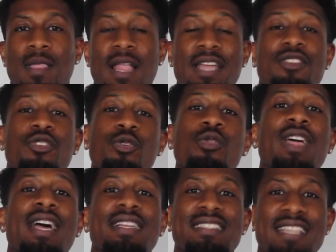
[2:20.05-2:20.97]
Like, do
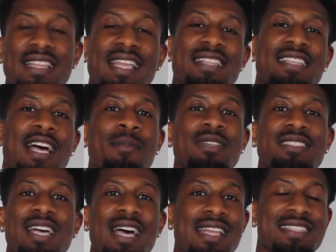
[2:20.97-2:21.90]
that. Set that time
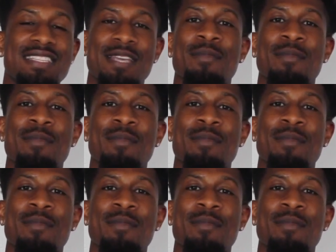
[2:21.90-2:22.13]
aside.